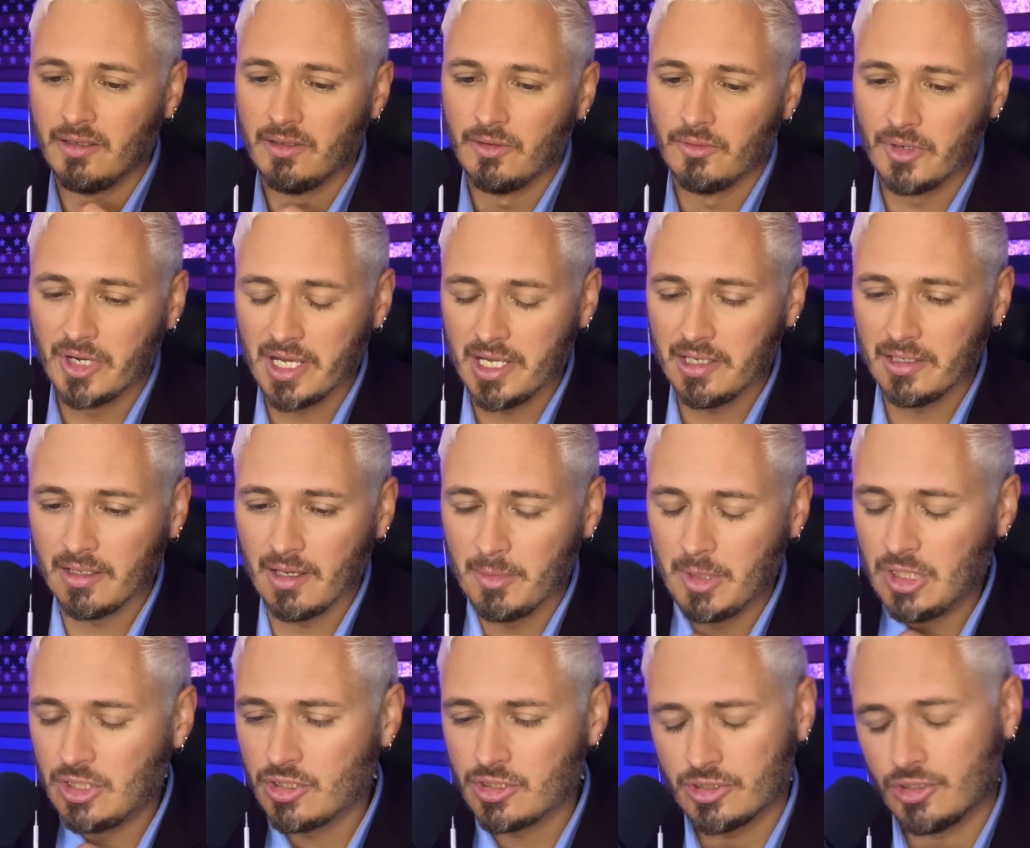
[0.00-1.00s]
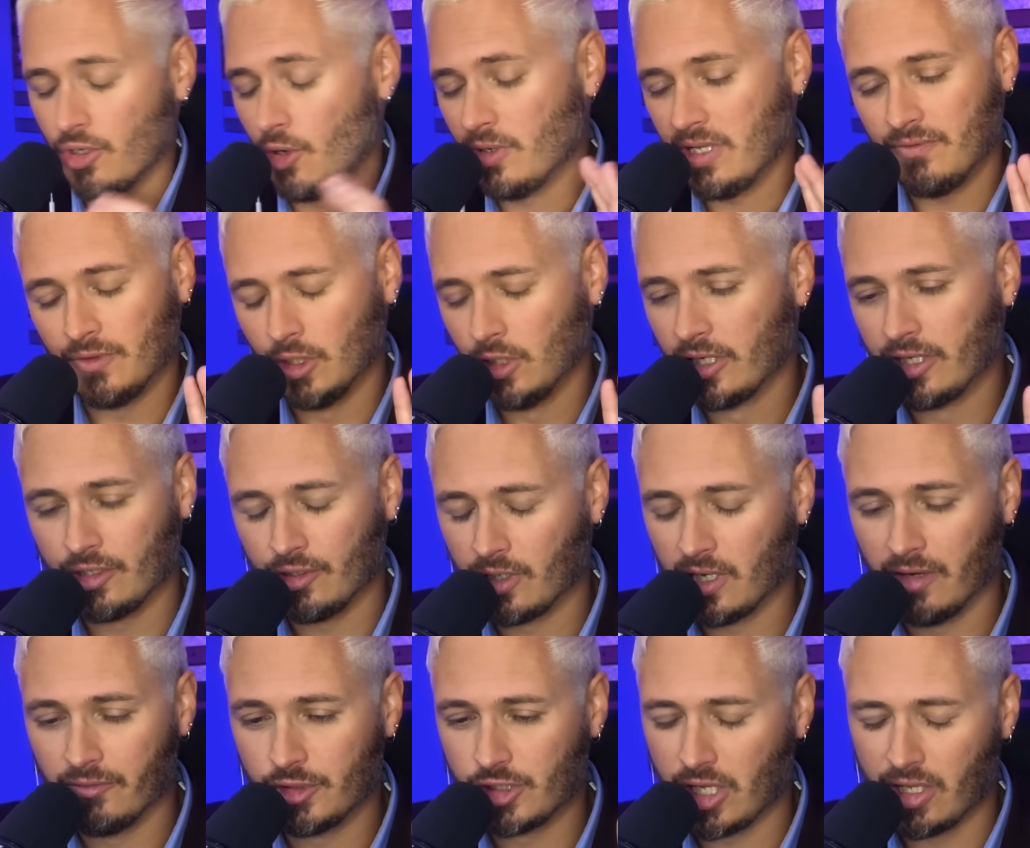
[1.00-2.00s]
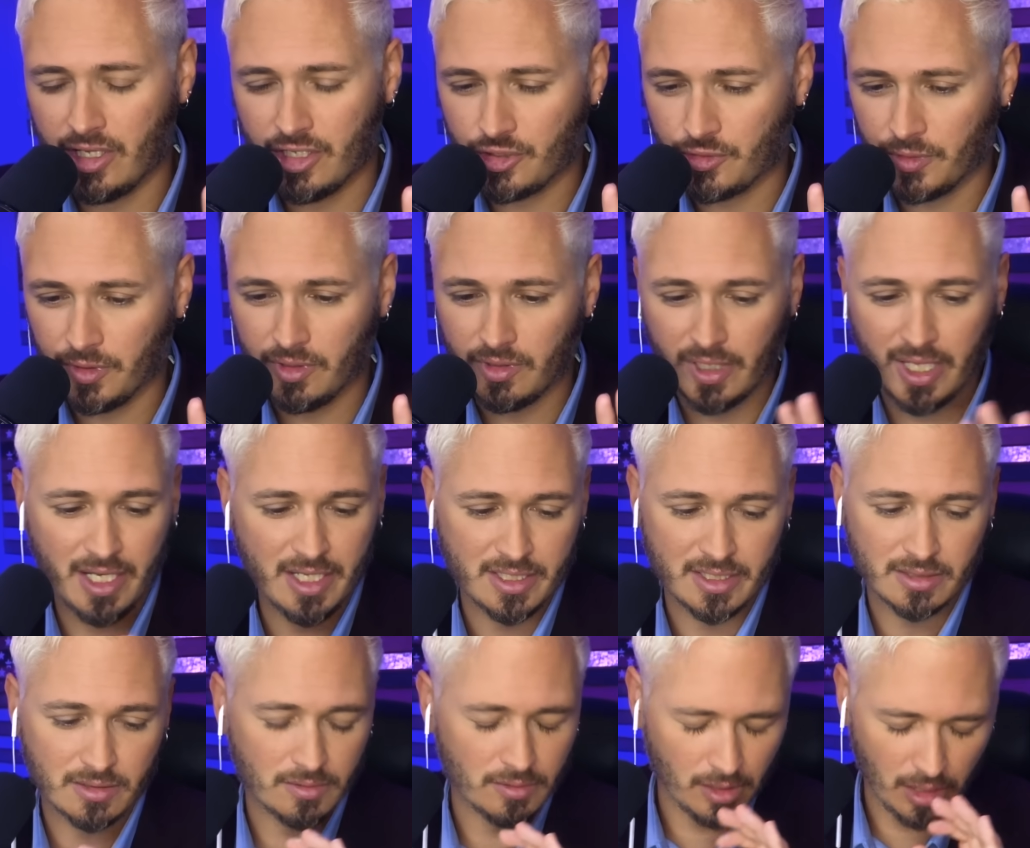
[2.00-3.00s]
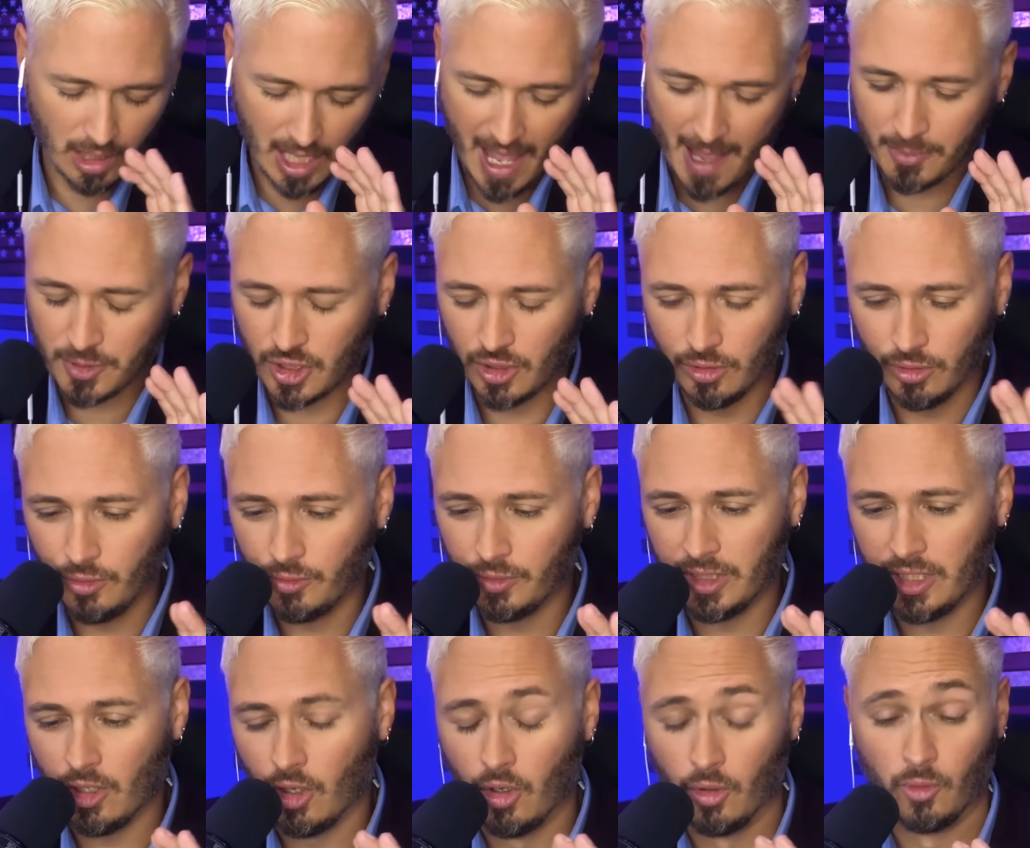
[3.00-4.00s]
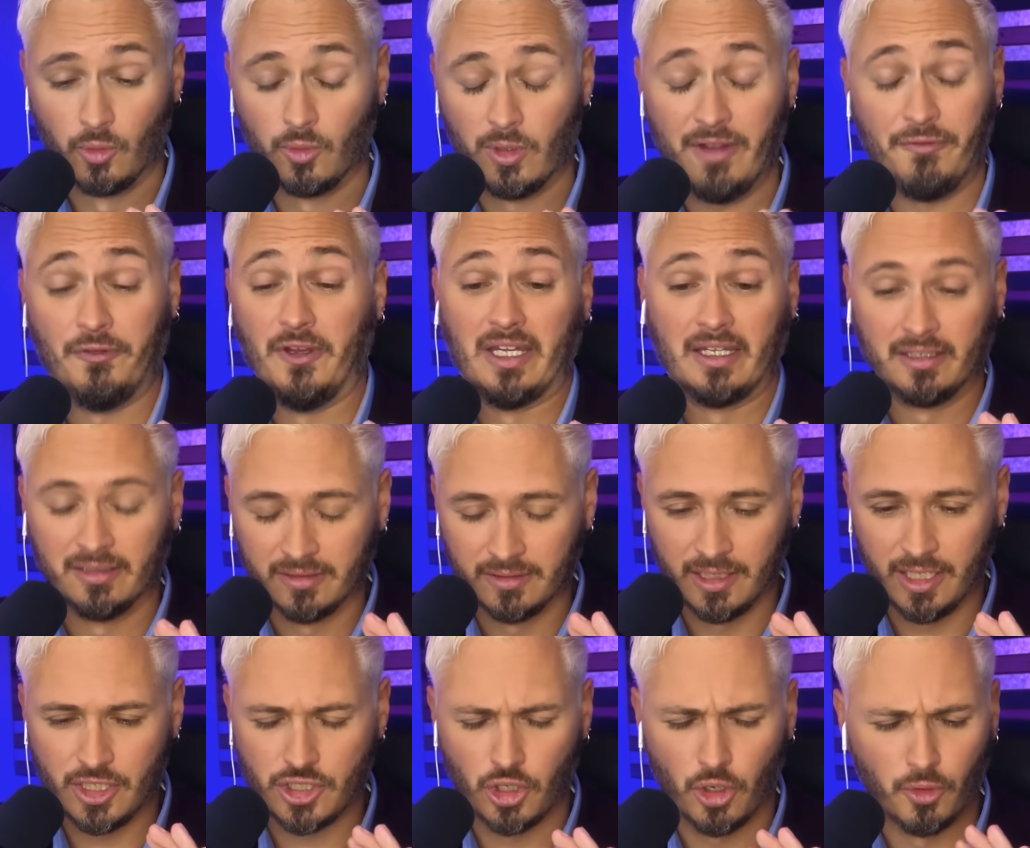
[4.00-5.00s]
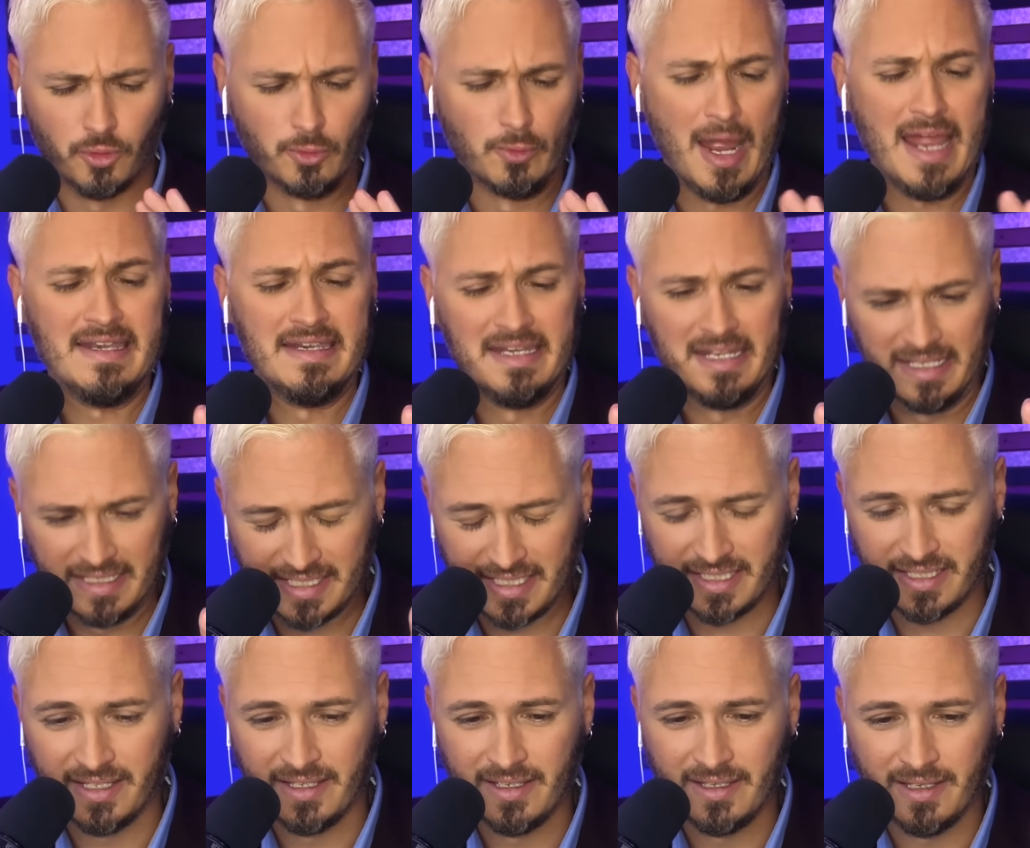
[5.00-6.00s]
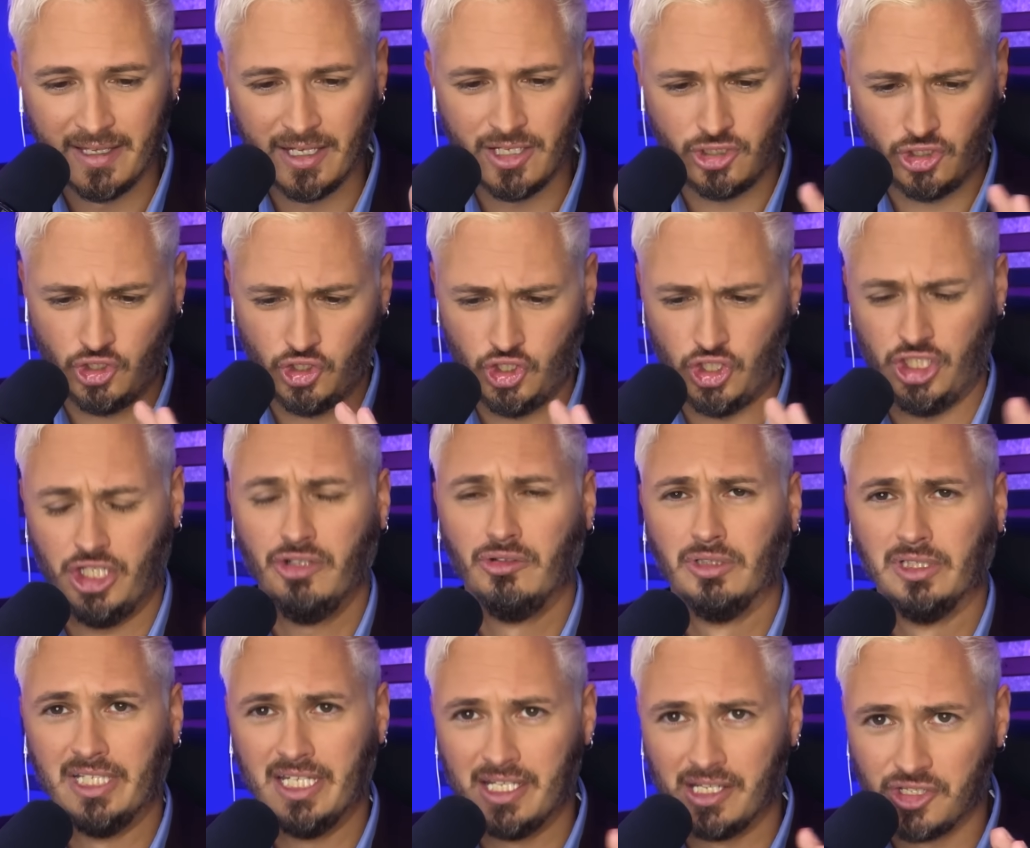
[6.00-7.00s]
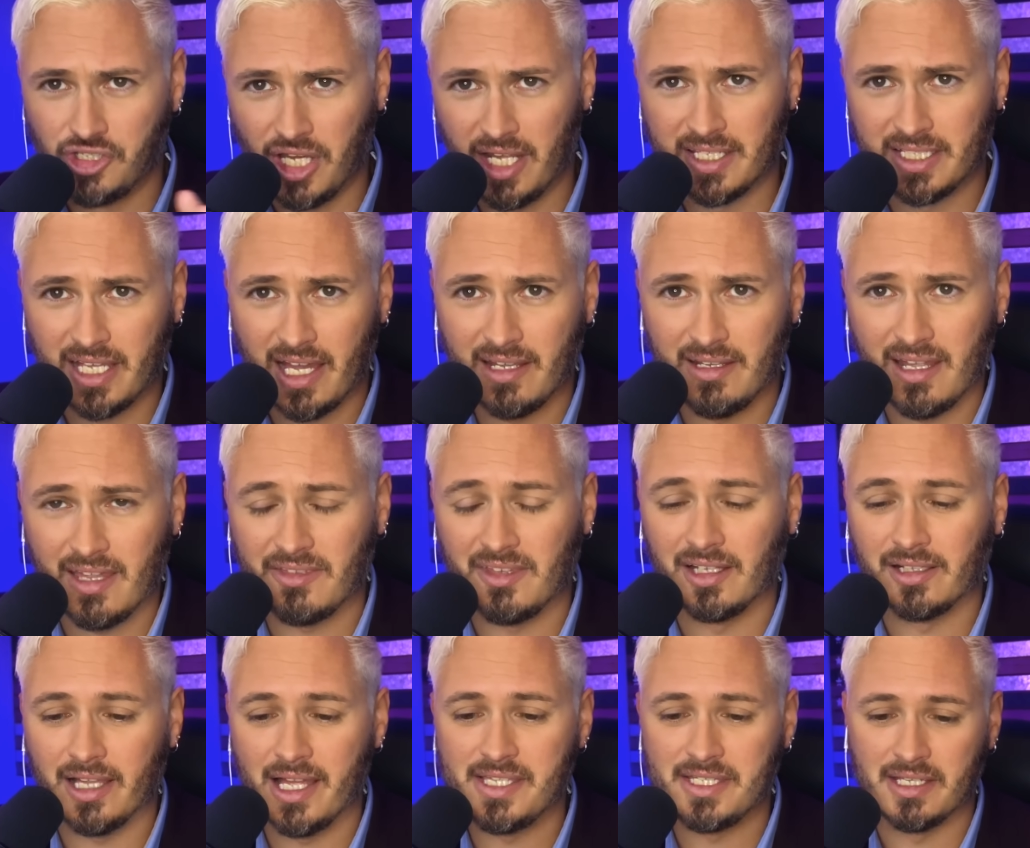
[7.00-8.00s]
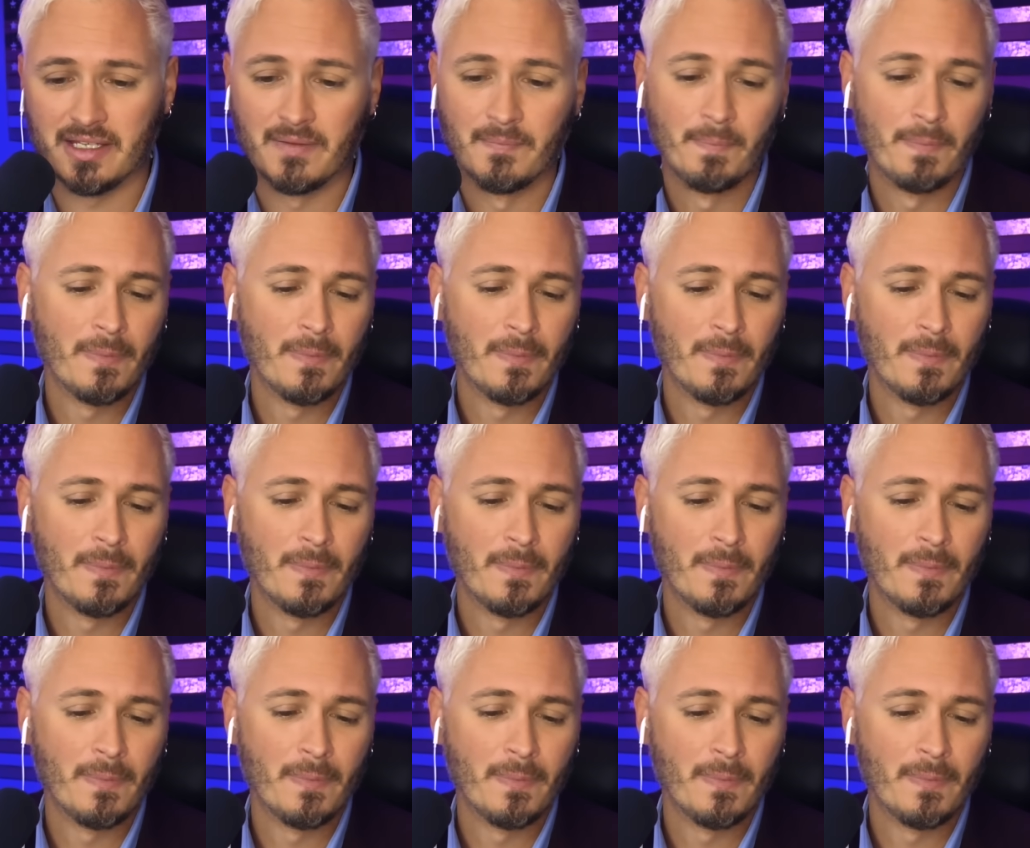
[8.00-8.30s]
right? I mean, just don't even look at their coverage on Israel. It is absolutely horrific. It is horrendous. It is cheerleading, genocide, and ethnic cleansing.